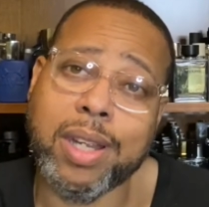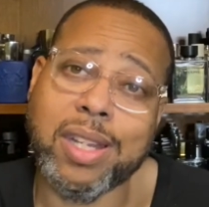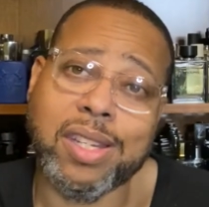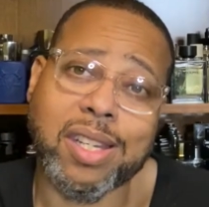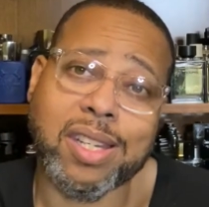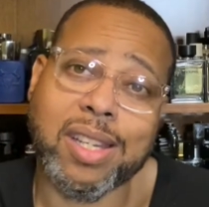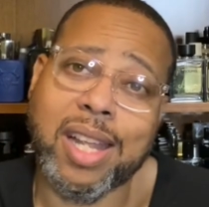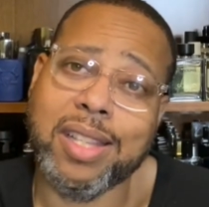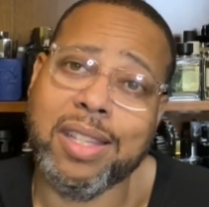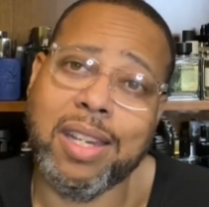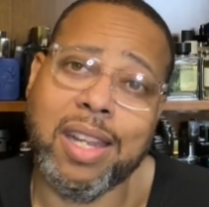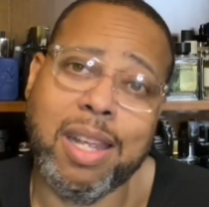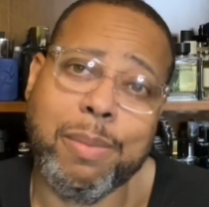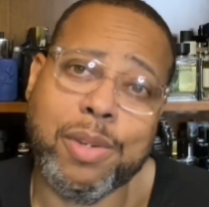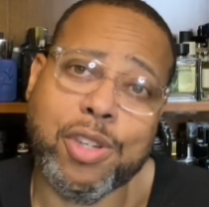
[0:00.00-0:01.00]
it's just like the
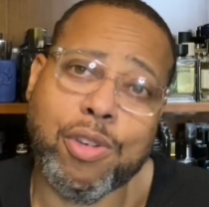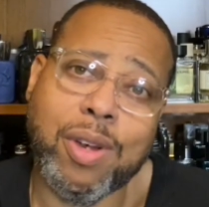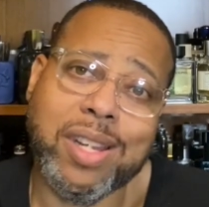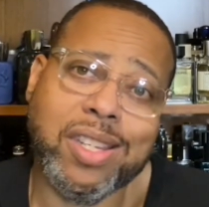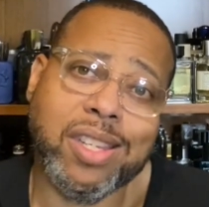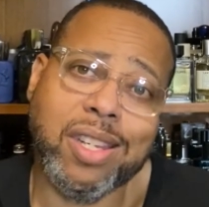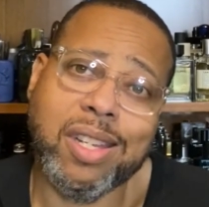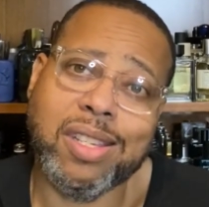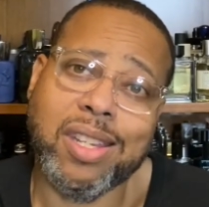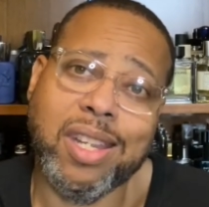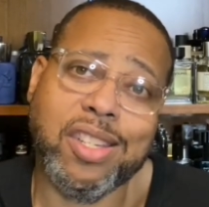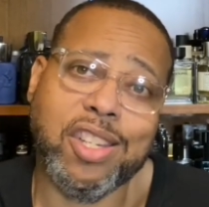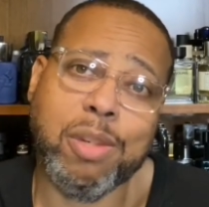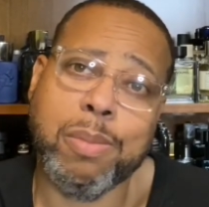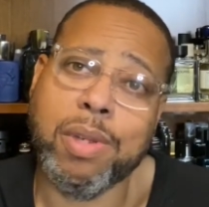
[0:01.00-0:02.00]
name. It's
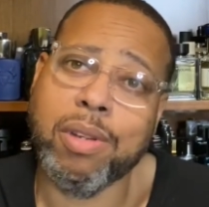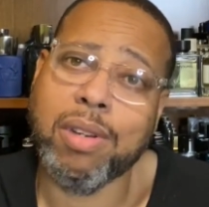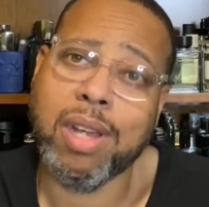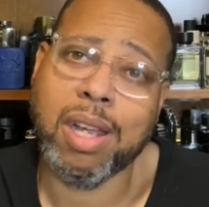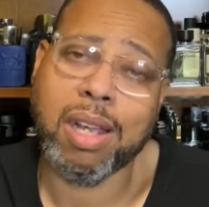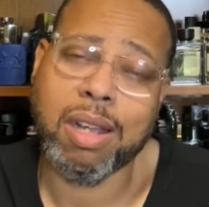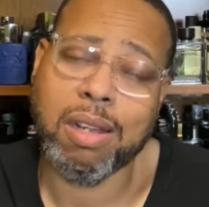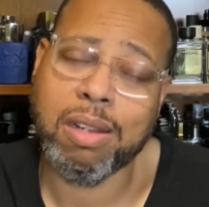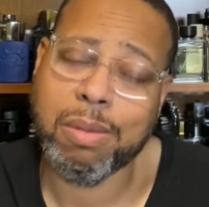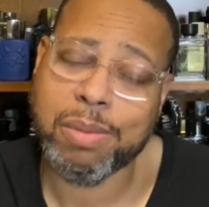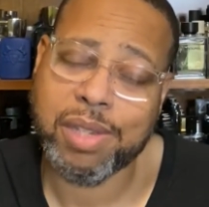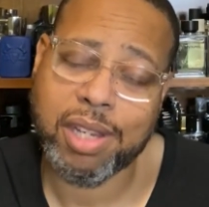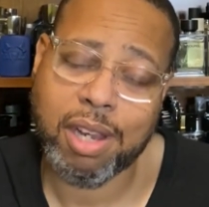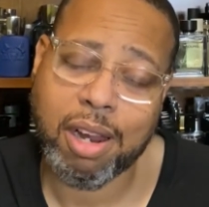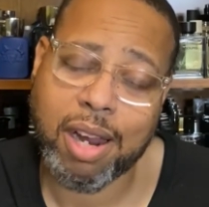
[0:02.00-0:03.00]
trasense@gmail.com.
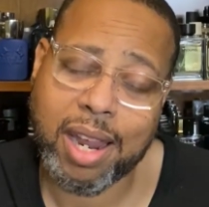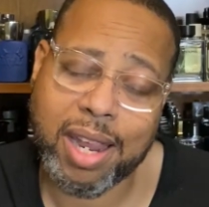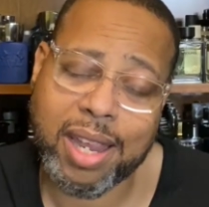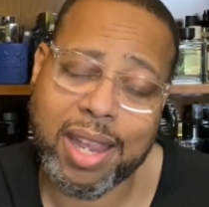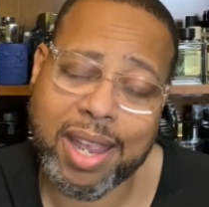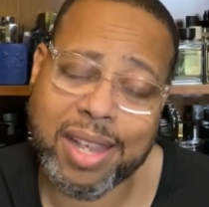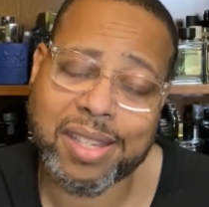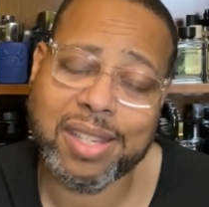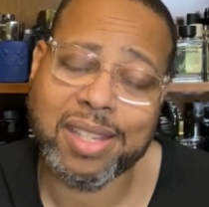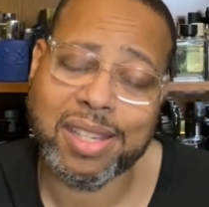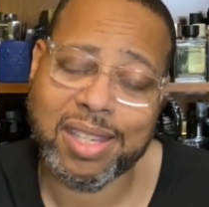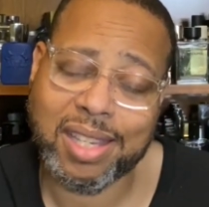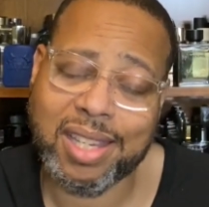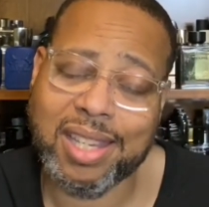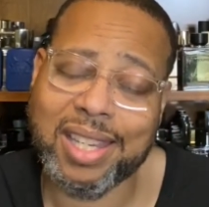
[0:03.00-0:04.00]

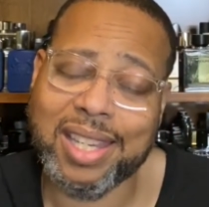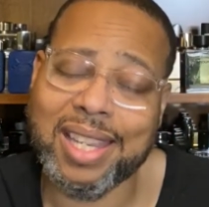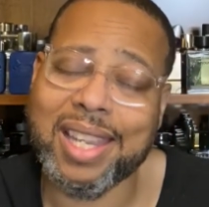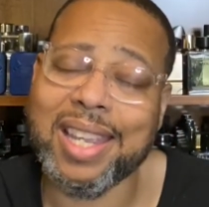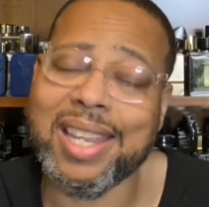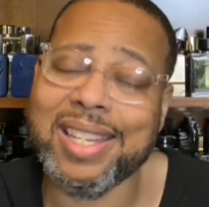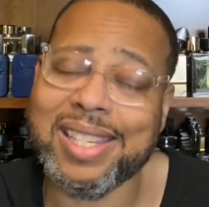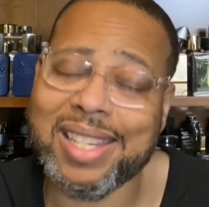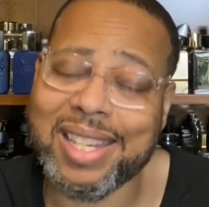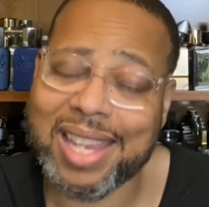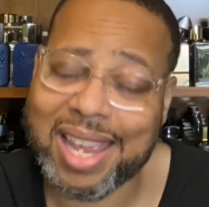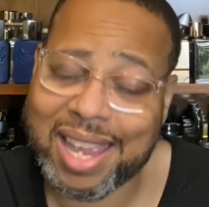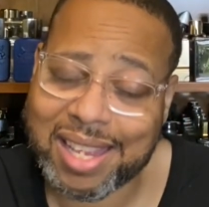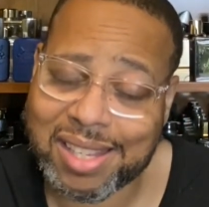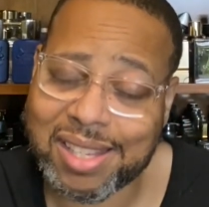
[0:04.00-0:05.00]

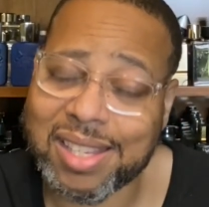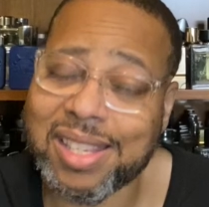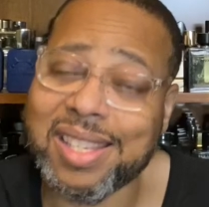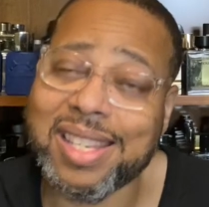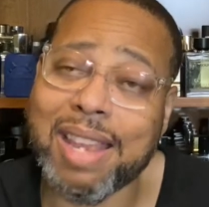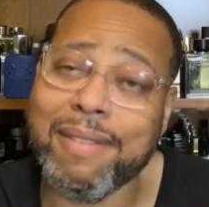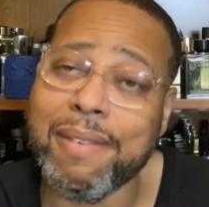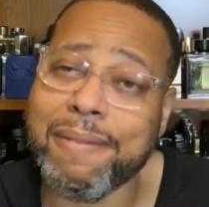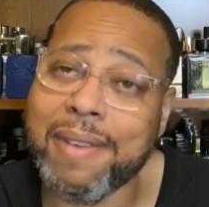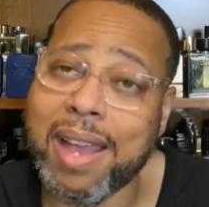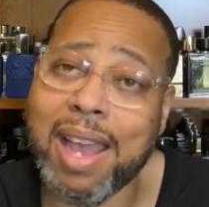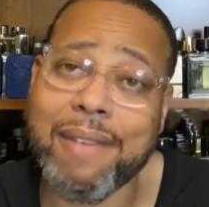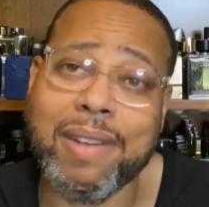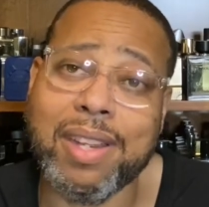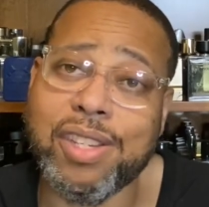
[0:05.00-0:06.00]

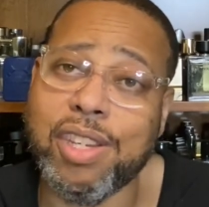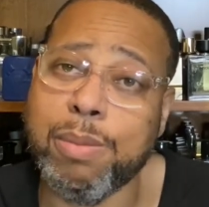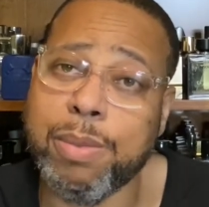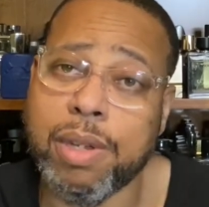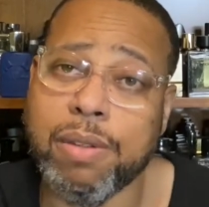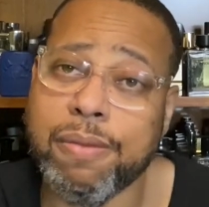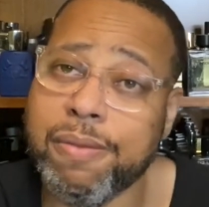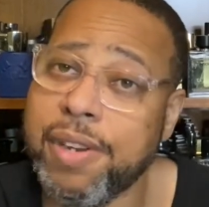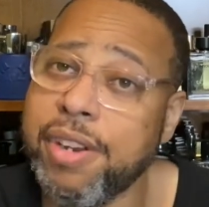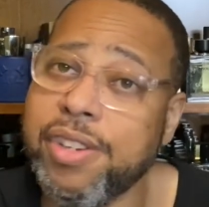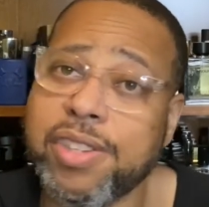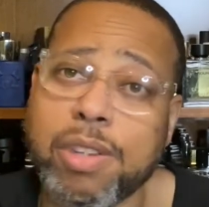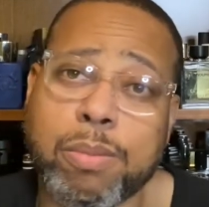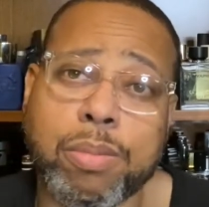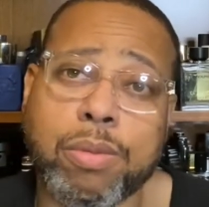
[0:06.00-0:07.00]
TRASCENTS75@gmail. Very
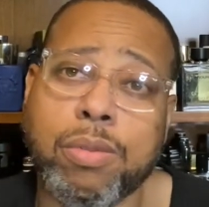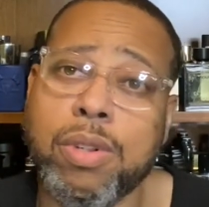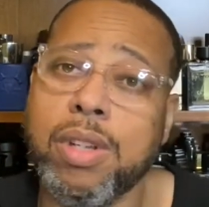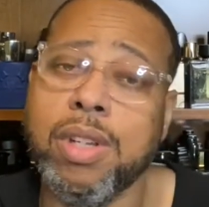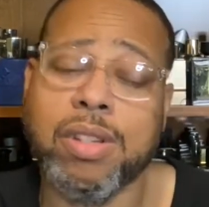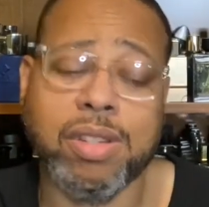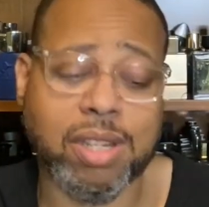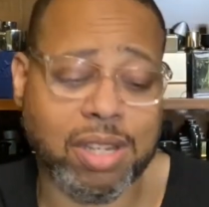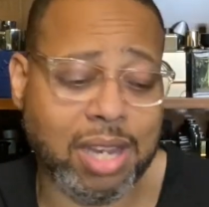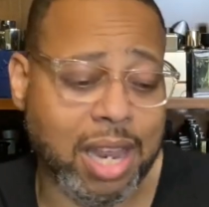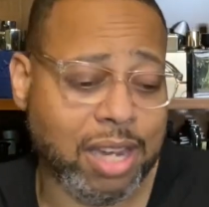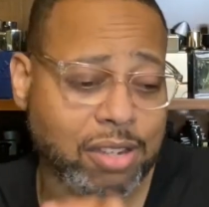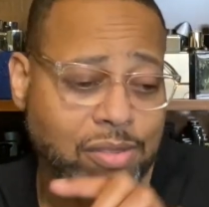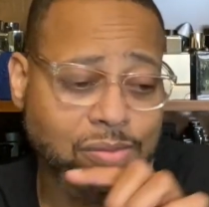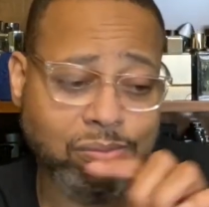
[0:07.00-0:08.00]
simple, just
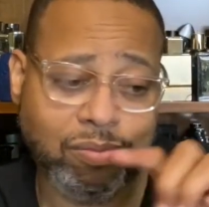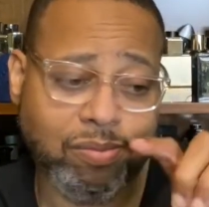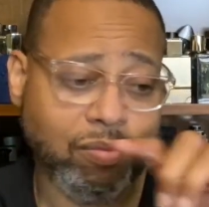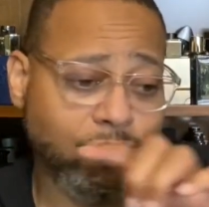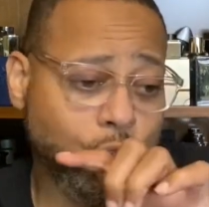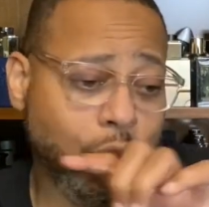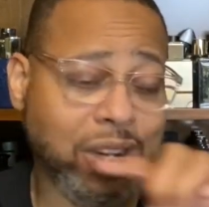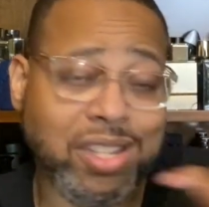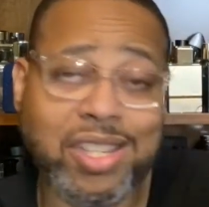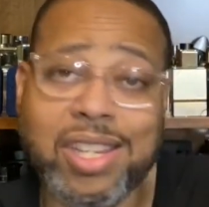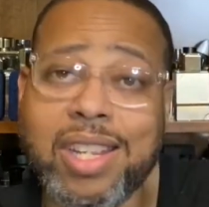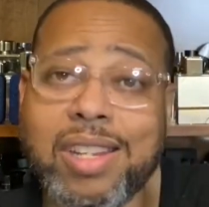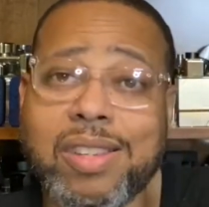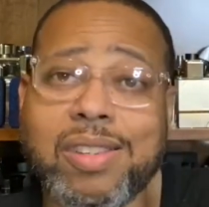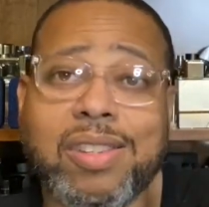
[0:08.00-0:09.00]
like
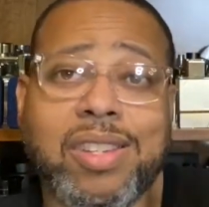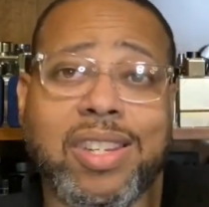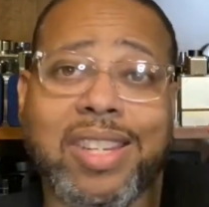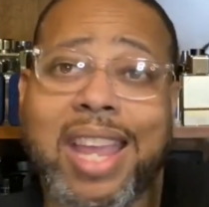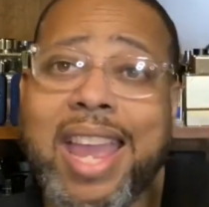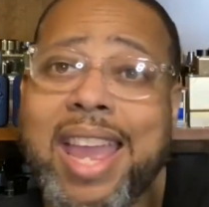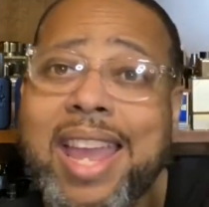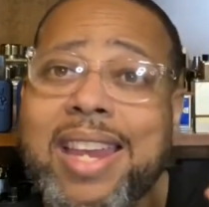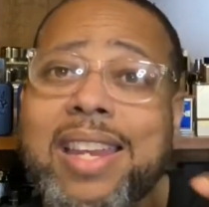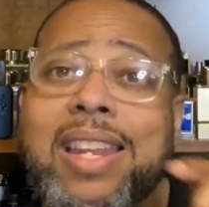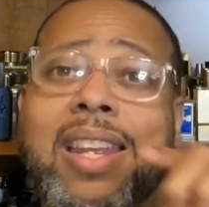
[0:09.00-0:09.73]
TreySense, just add